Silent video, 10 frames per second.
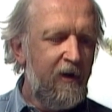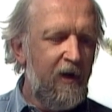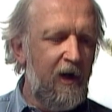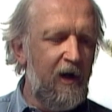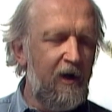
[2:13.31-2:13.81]

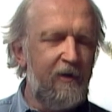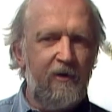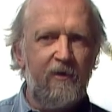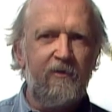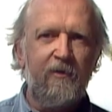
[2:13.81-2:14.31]
you
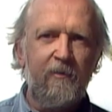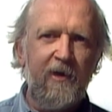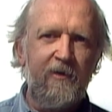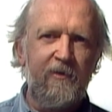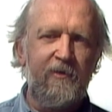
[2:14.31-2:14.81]
can assume
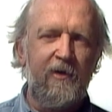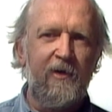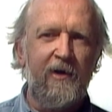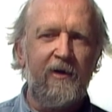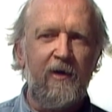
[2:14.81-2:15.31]
that they're still
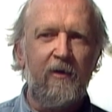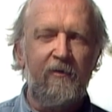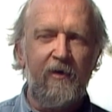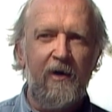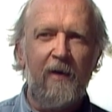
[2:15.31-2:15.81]
conducting
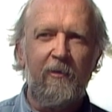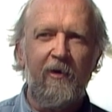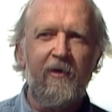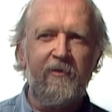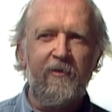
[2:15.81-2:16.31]
covert
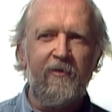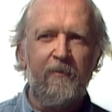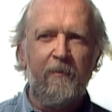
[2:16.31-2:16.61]
operations.